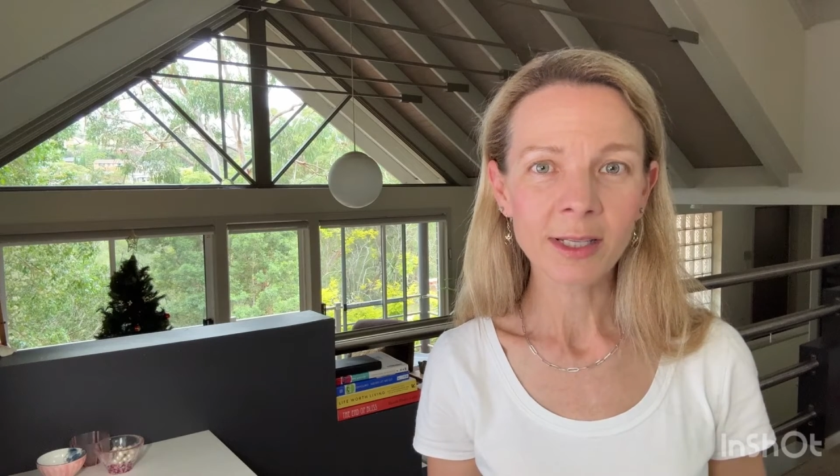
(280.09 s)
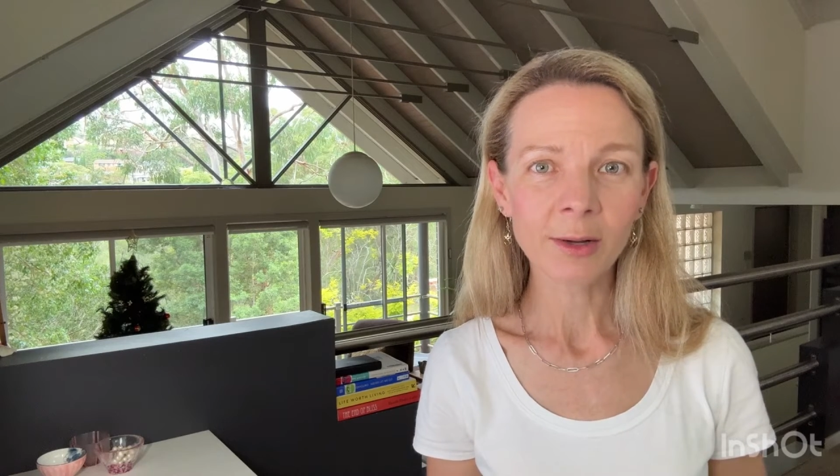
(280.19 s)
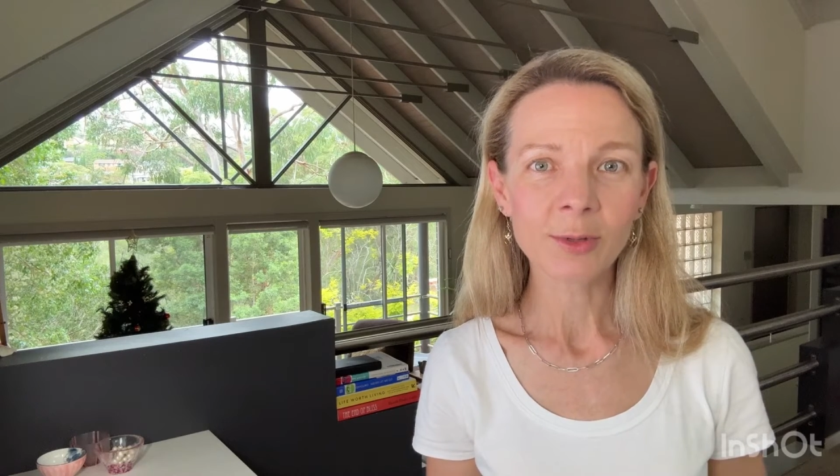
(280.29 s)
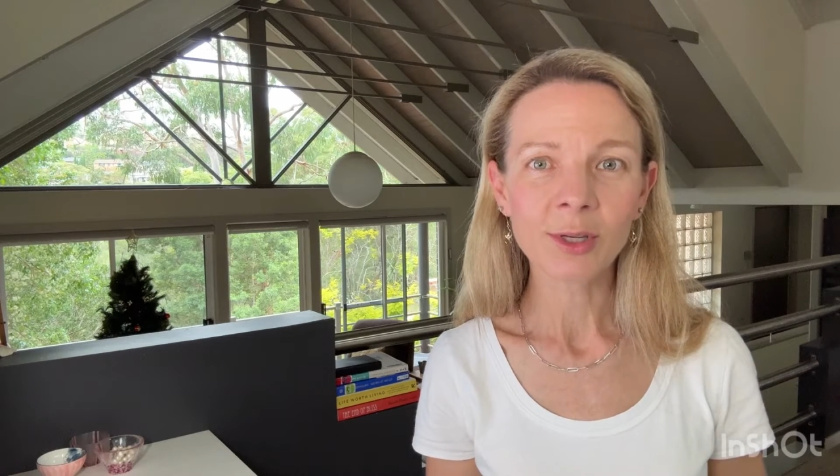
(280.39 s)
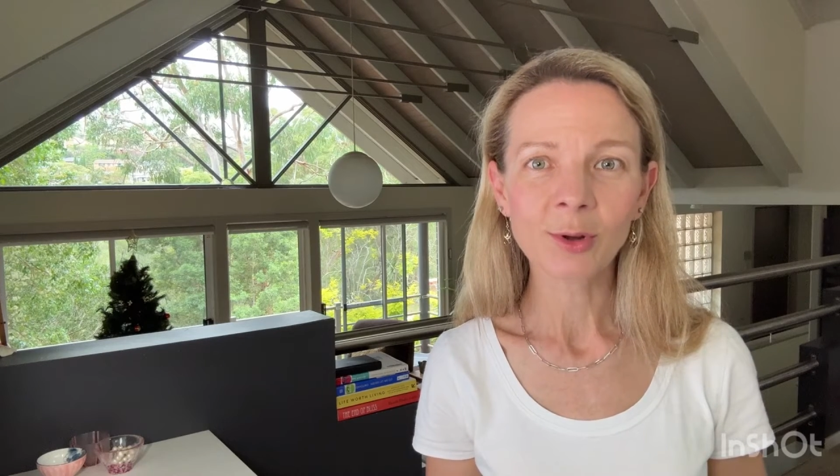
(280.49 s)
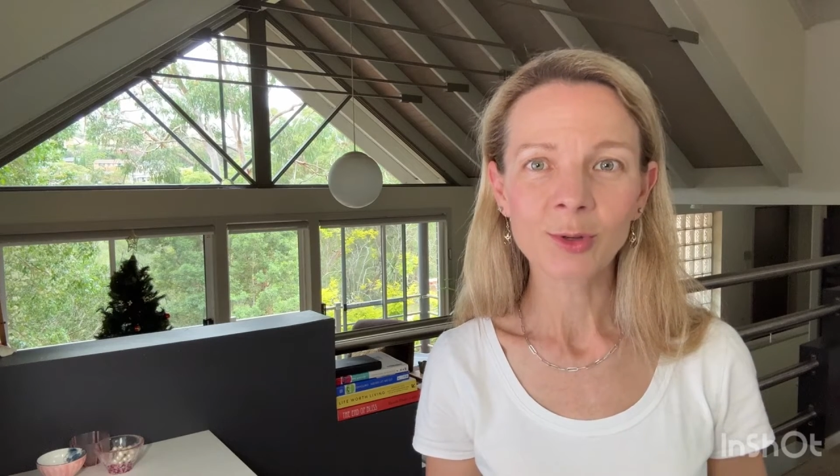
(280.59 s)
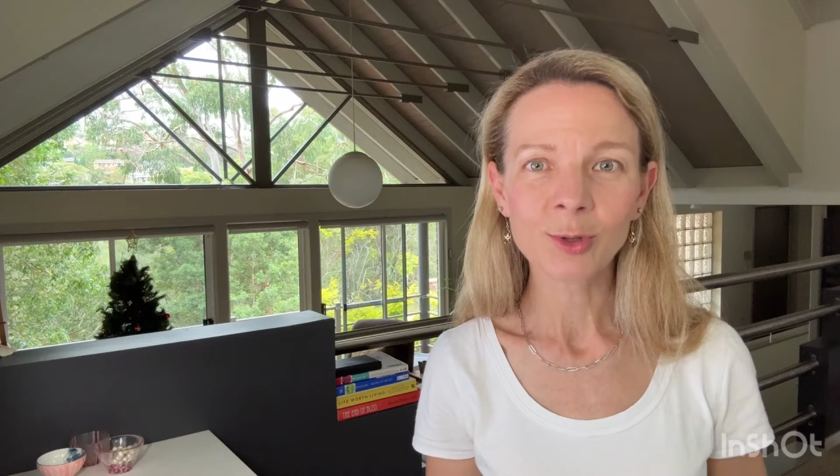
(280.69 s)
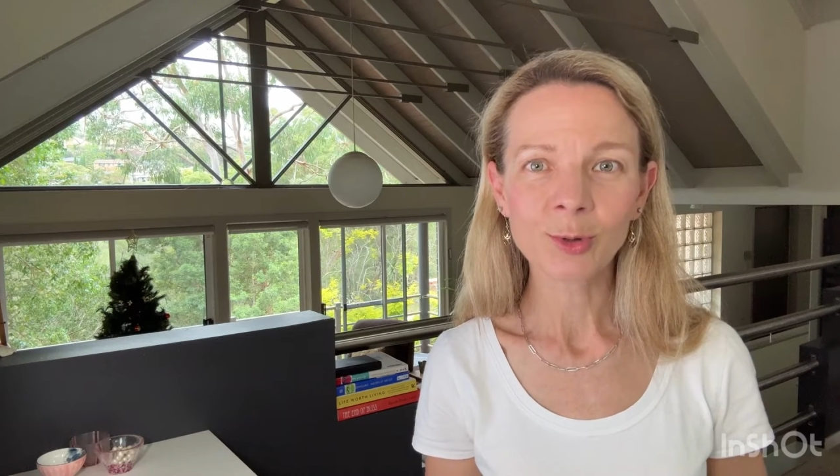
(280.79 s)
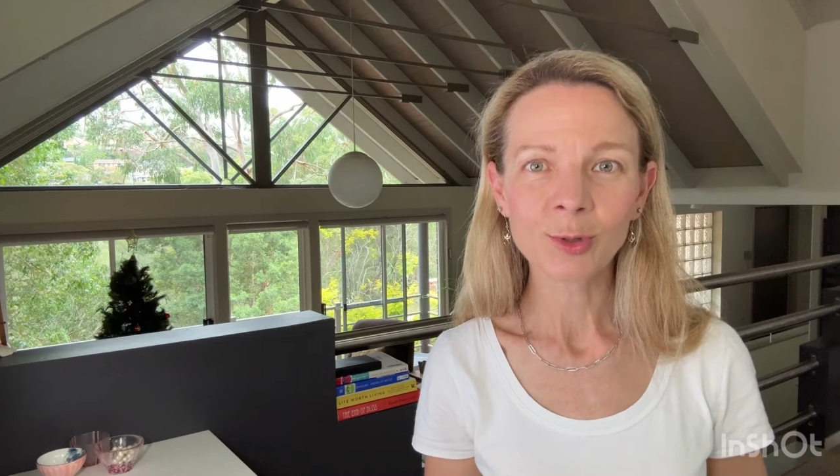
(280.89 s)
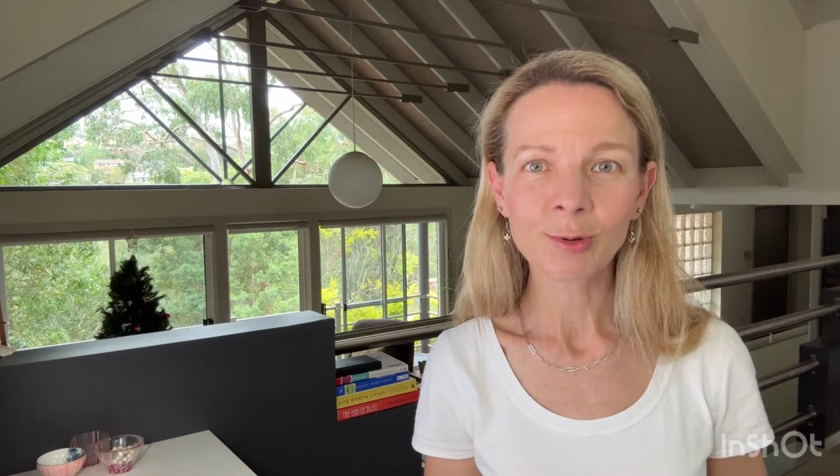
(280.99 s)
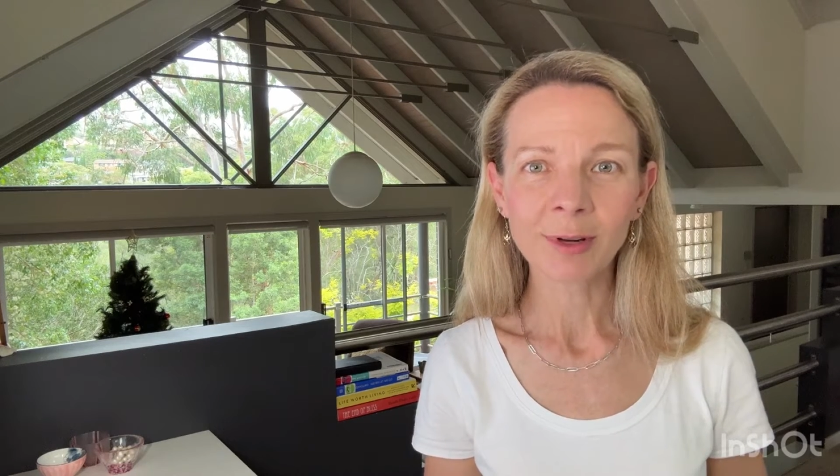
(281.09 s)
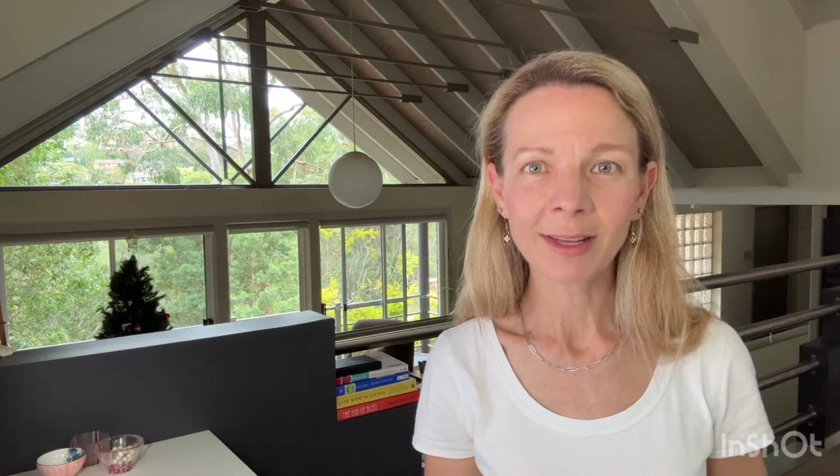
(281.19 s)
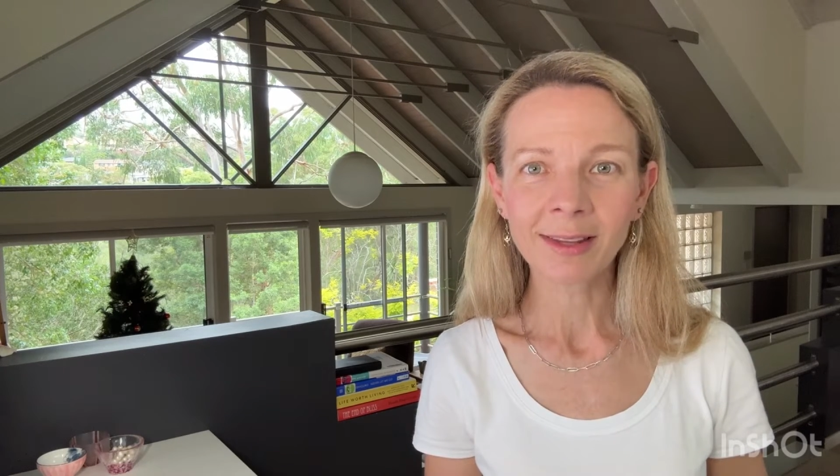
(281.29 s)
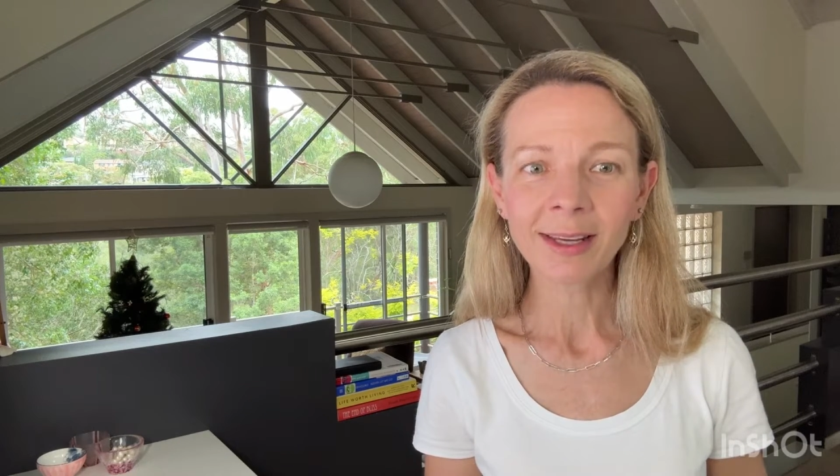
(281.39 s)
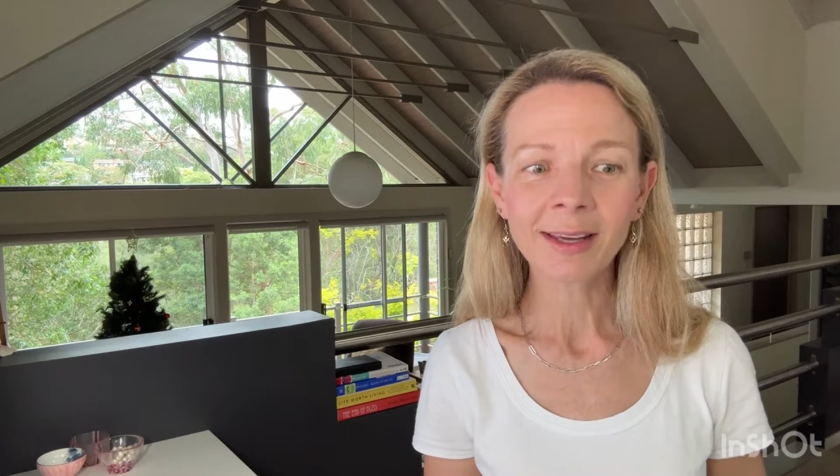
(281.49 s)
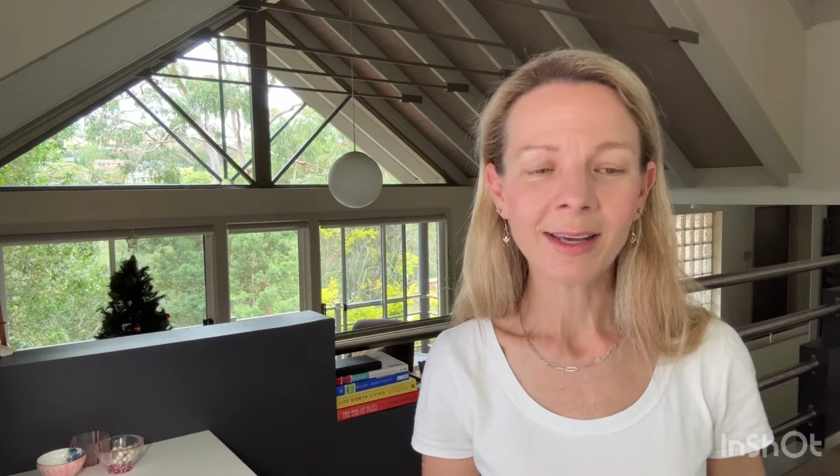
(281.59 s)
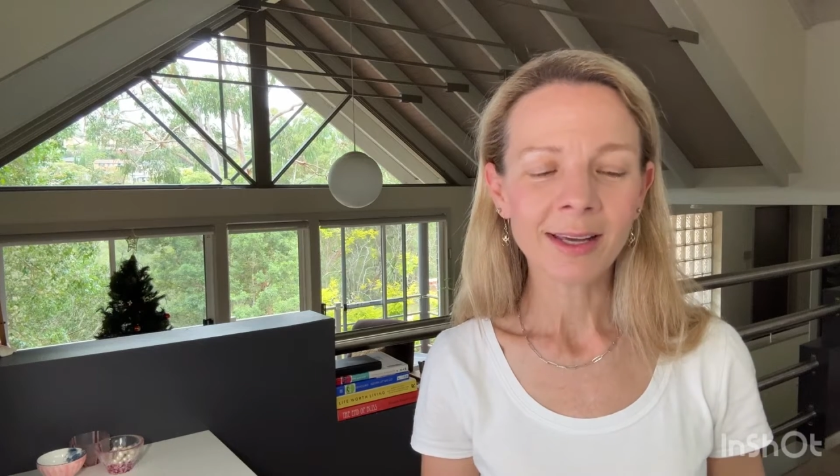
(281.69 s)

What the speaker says: There was no tours or anything.